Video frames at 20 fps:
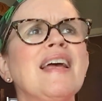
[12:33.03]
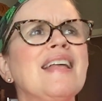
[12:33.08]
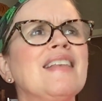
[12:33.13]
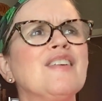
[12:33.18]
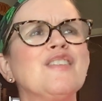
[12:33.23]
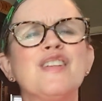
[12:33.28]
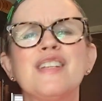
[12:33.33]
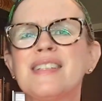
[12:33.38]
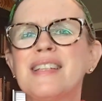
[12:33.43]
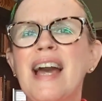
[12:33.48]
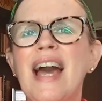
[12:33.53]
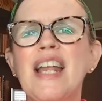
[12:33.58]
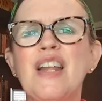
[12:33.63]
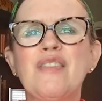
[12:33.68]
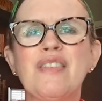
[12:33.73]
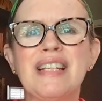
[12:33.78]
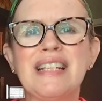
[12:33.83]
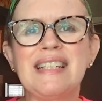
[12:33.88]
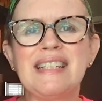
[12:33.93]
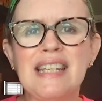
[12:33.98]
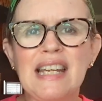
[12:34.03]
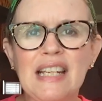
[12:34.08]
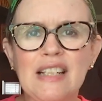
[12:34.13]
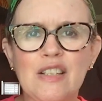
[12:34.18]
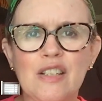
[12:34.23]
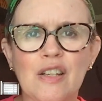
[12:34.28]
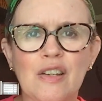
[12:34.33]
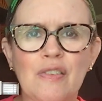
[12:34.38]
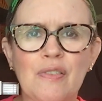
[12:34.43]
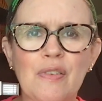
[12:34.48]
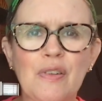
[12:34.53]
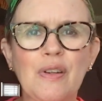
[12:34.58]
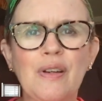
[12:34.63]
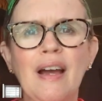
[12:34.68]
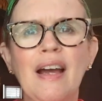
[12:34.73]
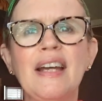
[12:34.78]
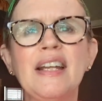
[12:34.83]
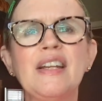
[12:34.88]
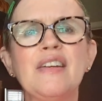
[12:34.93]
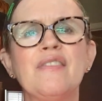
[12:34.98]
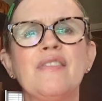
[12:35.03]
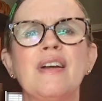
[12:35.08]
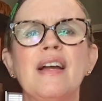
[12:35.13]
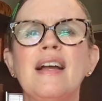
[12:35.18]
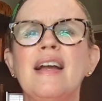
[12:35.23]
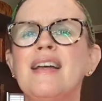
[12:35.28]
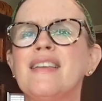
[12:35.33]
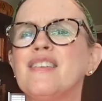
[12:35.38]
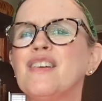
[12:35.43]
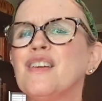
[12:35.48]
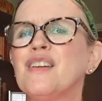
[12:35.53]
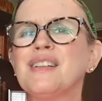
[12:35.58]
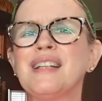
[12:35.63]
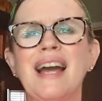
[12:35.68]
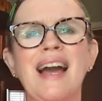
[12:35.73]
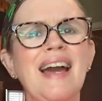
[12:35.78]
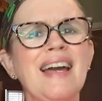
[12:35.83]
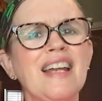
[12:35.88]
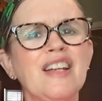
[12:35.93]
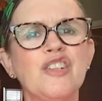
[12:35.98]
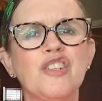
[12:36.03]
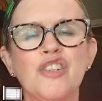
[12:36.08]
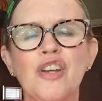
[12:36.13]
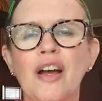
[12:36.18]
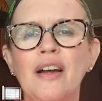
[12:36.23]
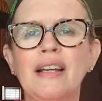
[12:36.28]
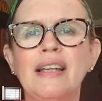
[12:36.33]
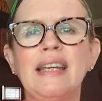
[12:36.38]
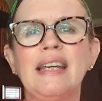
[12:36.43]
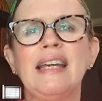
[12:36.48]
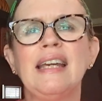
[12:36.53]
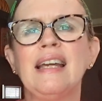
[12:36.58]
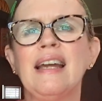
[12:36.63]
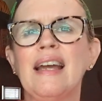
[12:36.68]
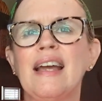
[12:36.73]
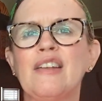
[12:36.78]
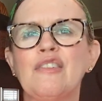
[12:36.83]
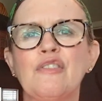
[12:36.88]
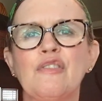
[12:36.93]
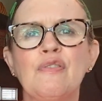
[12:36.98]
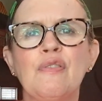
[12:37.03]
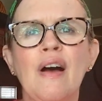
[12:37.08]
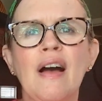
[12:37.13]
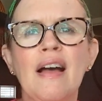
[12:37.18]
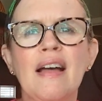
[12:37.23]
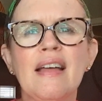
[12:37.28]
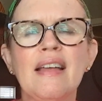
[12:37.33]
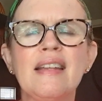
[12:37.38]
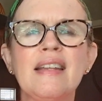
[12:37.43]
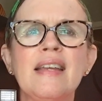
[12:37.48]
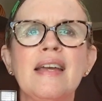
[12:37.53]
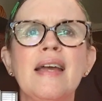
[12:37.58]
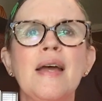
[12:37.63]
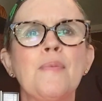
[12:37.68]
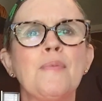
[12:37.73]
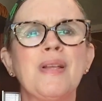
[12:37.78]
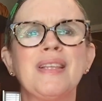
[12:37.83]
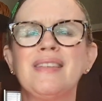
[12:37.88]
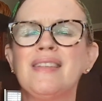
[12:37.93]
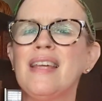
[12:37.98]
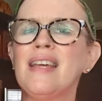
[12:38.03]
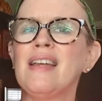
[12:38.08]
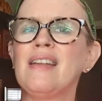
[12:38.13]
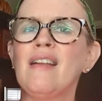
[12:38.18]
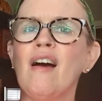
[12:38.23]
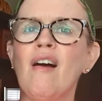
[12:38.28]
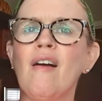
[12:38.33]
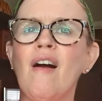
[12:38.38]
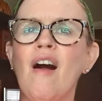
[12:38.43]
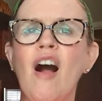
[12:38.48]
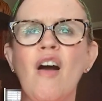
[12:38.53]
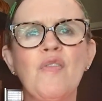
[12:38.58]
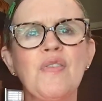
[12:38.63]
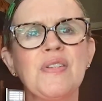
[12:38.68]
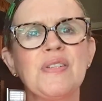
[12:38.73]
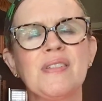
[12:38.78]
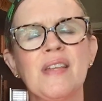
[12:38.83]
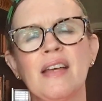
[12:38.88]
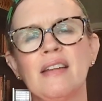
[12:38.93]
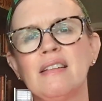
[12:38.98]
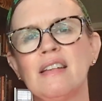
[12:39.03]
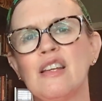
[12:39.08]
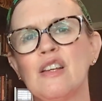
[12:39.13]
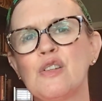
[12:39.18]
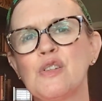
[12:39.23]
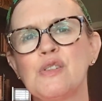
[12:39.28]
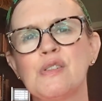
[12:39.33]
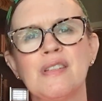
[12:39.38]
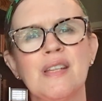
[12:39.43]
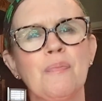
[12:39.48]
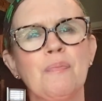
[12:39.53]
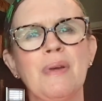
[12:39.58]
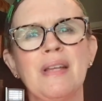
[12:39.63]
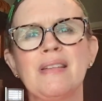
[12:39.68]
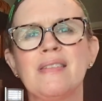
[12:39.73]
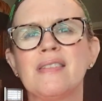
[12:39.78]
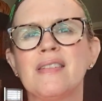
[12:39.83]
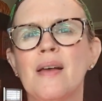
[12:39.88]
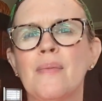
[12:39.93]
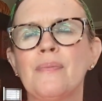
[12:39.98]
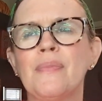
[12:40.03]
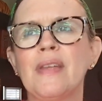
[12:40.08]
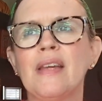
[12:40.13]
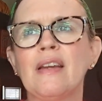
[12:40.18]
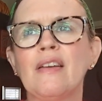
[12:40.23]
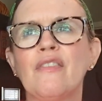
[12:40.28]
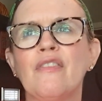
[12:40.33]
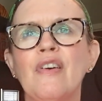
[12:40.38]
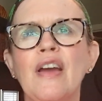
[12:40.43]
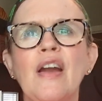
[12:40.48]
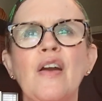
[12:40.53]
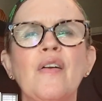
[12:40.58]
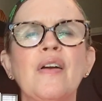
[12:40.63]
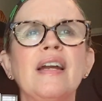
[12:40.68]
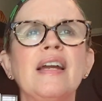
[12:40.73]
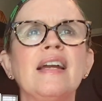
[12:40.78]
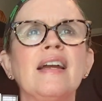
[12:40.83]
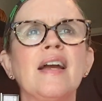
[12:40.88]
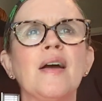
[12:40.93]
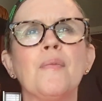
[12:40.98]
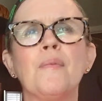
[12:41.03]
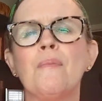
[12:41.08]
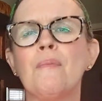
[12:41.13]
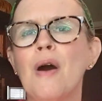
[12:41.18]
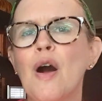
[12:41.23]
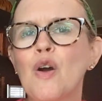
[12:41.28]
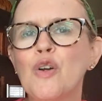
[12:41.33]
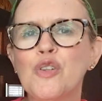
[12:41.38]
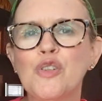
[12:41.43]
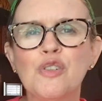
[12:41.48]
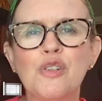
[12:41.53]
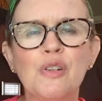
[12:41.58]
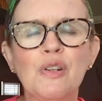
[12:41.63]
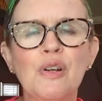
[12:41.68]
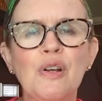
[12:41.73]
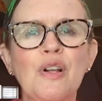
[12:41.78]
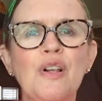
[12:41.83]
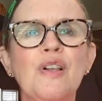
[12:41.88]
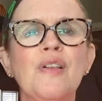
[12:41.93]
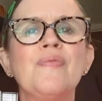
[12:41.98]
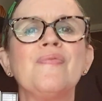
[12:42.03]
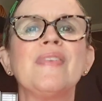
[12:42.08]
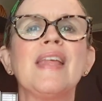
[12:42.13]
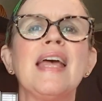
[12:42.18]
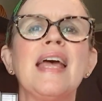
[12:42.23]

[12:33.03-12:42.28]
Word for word: they're just kind of addictive. They're kind of, they're kind of junky and fun, but then all of a sudden he'll slip in something very emotional.